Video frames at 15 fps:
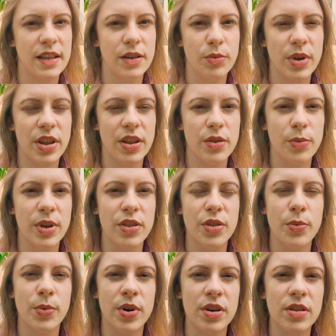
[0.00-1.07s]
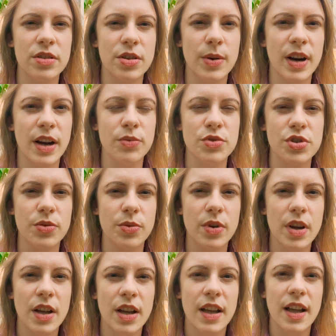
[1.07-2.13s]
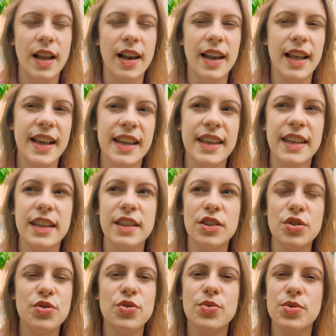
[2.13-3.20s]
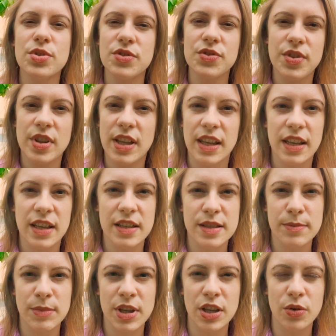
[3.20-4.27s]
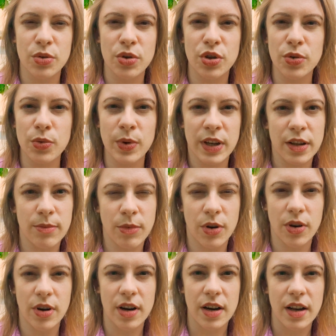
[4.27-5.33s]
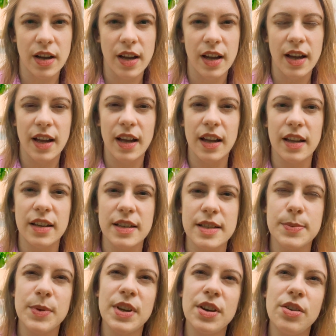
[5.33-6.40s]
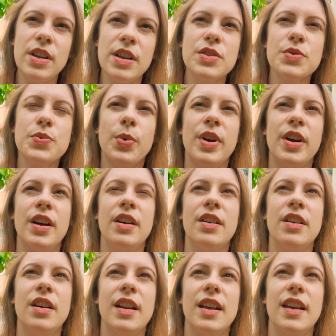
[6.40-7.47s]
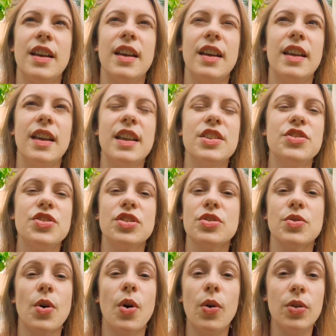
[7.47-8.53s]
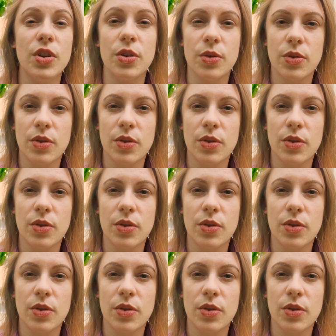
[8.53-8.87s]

with the world around you. Like there's no such thing as me or you anymore. An experience where it's just all you,